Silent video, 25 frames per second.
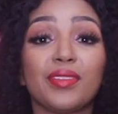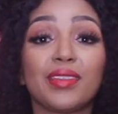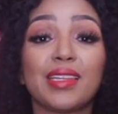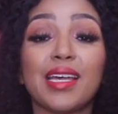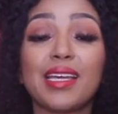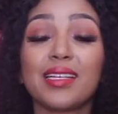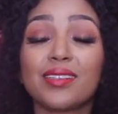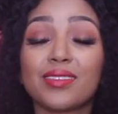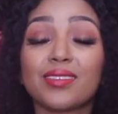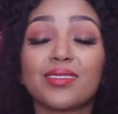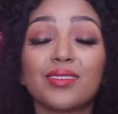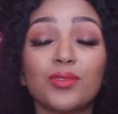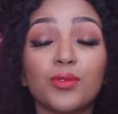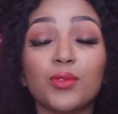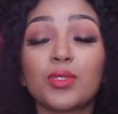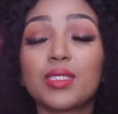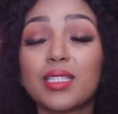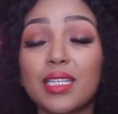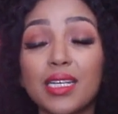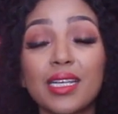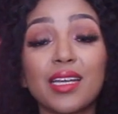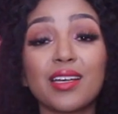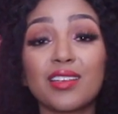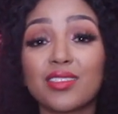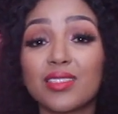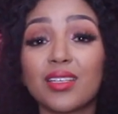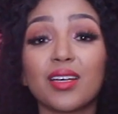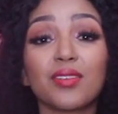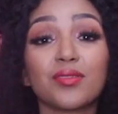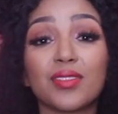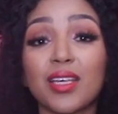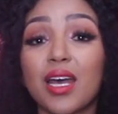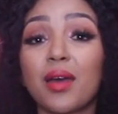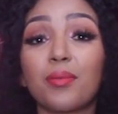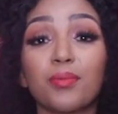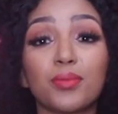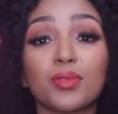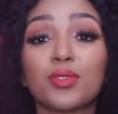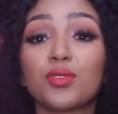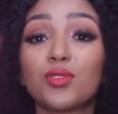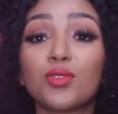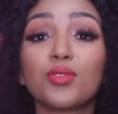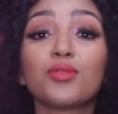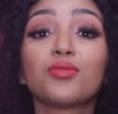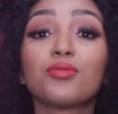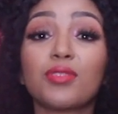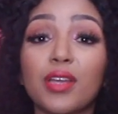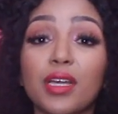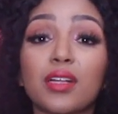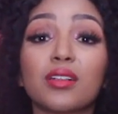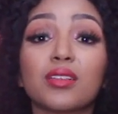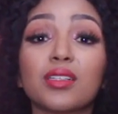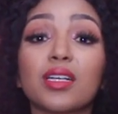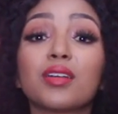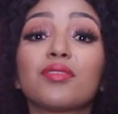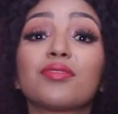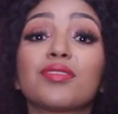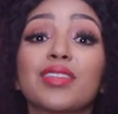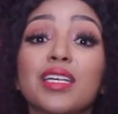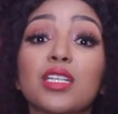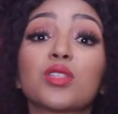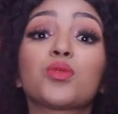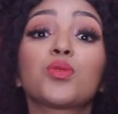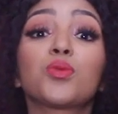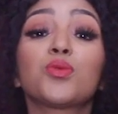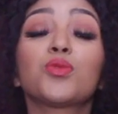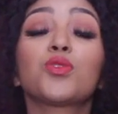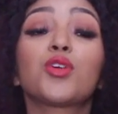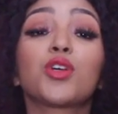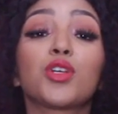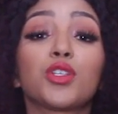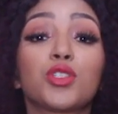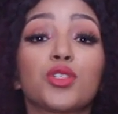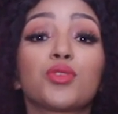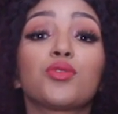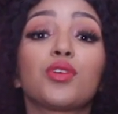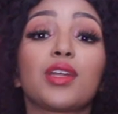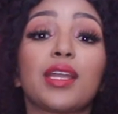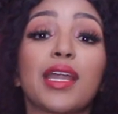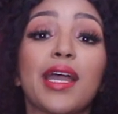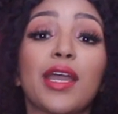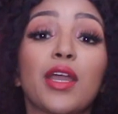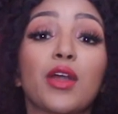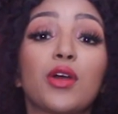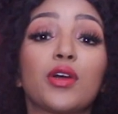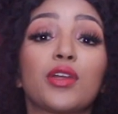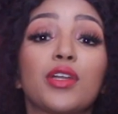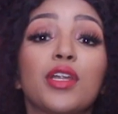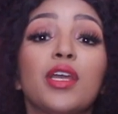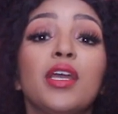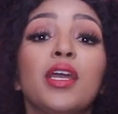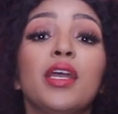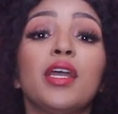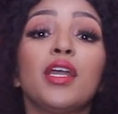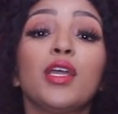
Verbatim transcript: that we're setting ourselves up to fail if that's what we're going to rely on